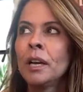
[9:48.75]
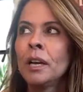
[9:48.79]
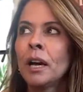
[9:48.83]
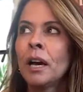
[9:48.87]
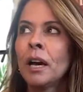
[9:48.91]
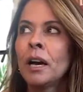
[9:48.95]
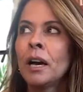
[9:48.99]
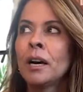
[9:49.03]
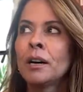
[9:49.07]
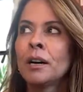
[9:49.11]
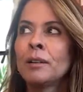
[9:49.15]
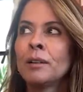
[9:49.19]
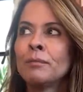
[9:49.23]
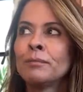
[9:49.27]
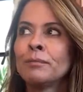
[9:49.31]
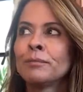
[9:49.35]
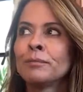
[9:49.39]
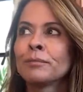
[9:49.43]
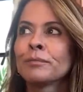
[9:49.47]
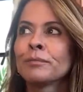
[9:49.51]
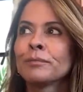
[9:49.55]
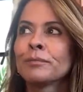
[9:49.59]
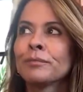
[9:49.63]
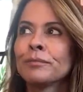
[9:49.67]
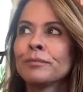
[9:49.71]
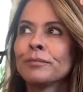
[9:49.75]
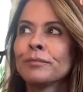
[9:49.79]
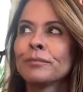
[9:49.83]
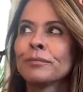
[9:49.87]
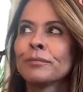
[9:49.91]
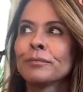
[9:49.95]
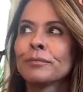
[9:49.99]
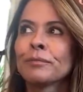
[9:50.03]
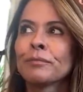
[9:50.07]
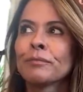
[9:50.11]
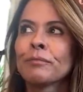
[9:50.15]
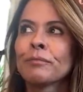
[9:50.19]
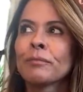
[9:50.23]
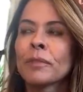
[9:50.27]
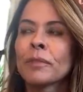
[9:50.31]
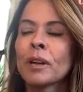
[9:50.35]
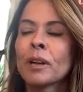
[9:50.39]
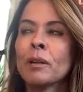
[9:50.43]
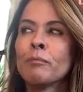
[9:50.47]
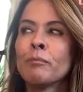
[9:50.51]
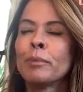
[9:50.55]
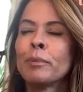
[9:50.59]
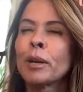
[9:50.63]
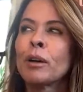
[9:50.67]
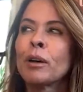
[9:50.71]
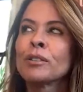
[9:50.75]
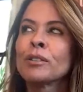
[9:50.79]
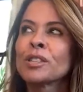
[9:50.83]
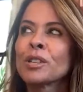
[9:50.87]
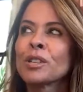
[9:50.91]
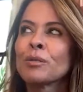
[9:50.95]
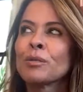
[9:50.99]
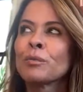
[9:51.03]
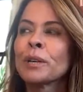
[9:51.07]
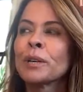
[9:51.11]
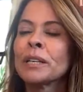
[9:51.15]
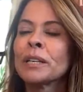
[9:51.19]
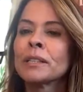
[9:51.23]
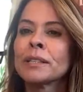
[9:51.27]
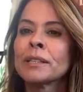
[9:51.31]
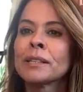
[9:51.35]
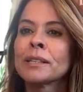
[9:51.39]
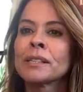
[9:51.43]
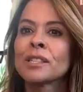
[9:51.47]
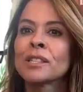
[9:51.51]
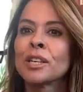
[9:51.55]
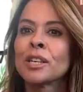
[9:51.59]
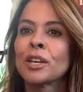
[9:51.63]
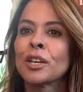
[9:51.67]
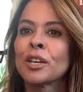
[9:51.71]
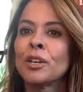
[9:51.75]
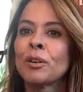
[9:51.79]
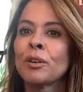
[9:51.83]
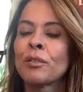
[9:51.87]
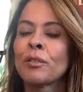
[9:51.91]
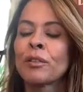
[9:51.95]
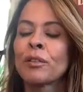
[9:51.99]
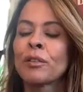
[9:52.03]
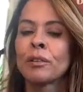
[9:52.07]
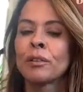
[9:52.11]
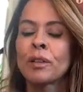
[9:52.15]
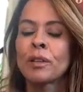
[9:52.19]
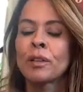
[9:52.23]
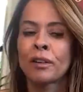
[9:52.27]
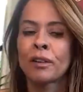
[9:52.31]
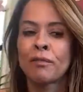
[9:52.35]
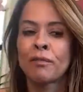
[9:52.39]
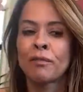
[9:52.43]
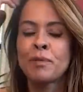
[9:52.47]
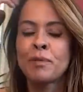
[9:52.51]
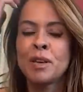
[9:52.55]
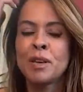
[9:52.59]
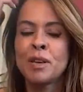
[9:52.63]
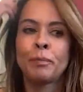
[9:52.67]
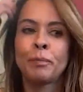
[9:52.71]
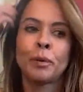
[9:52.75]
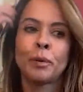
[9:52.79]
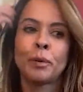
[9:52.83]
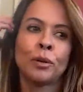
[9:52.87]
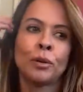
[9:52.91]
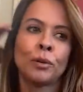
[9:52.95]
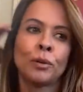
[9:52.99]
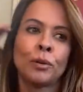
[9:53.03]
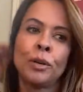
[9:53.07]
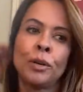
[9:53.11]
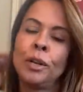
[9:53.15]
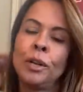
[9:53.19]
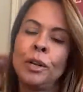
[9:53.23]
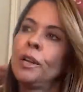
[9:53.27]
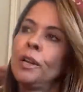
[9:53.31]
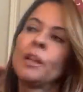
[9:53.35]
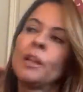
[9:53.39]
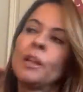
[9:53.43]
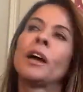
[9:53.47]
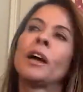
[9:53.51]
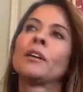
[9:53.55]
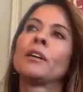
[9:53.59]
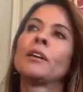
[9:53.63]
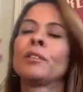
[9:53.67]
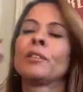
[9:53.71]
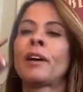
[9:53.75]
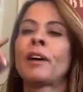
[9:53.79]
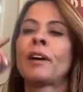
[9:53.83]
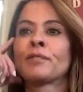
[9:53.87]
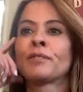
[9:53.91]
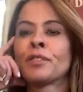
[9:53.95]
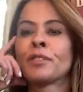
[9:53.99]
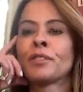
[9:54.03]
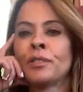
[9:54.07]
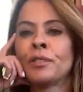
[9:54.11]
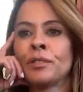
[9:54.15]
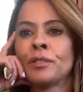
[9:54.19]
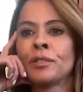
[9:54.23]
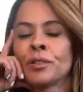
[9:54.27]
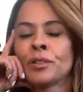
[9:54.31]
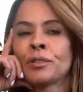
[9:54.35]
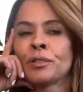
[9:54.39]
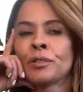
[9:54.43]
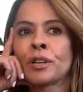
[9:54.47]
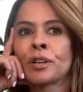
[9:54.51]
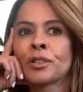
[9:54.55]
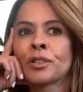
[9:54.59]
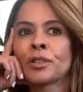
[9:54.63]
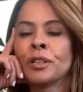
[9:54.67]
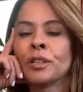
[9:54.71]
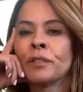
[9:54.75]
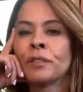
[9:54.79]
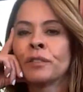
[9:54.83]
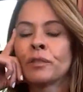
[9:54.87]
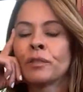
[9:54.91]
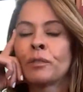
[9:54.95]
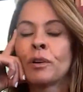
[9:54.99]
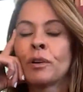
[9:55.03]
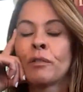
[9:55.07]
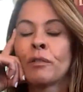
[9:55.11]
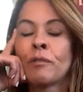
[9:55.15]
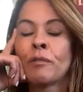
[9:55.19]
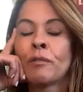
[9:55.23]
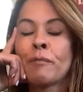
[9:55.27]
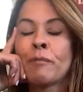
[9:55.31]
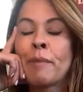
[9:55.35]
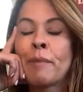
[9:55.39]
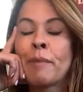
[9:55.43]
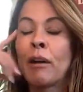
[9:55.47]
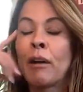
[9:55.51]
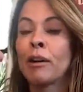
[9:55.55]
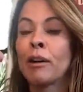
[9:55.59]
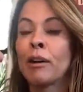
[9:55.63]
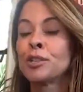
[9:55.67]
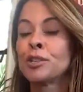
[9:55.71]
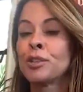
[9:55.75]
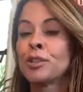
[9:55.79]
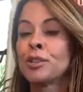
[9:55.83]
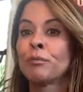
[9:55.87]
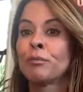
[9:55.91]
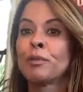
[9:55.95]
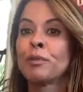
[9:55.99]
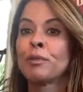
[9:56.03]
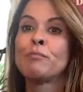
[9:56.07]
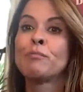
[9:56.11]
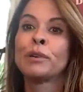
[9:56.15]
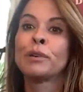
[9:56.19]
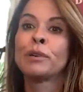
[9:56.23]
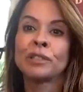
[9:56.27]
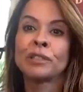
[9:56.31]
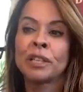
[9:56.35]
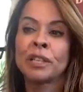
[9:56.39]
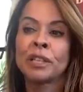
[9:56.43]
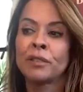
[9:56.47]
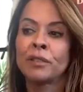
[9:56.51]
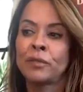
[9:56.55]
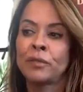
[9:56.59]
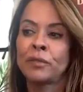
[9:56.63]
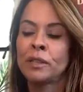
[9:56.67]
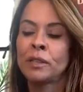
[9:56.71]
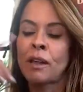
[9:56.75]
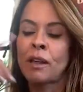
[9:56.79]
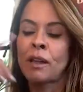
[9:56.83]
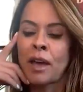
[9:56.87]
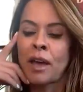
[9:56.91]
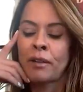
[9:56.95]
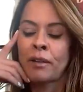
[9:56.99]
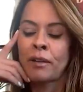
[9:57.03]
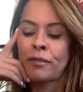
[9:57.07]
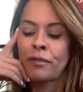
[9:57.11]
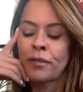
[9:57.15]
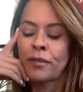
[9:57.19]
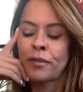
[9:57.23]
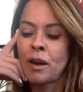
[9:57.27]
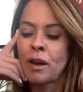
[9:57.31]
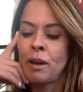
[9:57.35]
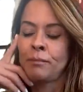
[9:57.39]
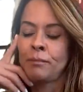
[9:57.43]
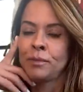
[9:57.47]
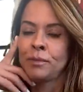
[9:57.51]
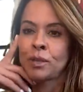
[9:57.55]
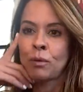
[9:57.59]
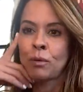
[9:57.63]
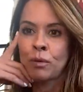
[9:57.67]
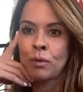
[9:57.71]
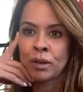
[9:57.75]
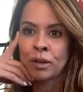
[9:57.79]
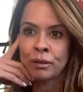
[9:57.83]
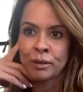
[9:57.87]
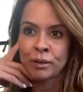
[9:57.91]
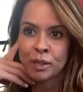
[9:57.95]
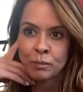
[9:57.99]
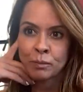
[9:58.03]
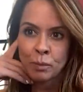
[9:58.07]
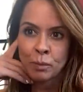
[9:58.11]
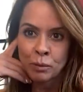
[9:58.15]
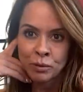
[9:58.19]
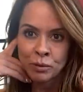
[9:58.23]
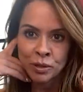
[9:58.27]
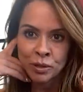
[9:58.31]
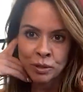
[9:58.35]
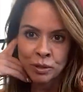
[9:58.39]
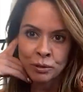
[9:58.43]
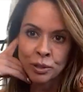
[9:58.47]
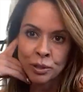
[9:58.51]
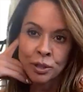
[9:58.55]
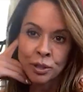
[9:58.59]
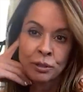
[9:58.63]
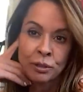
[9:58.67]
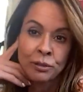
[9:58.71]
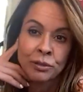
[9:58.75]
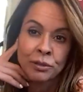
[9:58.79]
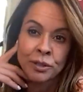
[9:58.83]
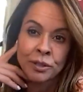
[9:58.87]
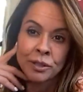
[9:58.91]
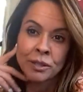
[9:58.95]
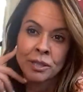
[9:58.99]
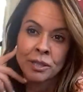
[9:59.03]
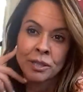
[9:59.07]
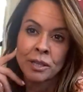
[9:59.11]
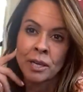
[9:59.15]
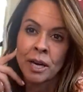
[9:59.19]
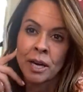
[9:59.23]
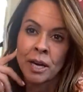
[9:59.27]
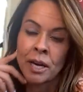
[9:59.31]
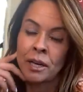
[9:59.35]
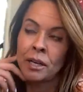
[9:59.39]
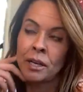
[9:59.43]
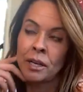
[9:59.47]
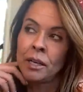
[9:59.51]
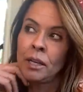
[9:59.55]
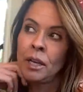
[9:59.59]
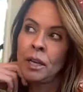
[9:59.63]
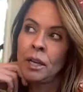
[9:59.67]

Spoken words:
But also realistic, you know, there are a lot of people you know, after the destruction of a marriage and the rebuilding of a life, don't want to expose their children to that.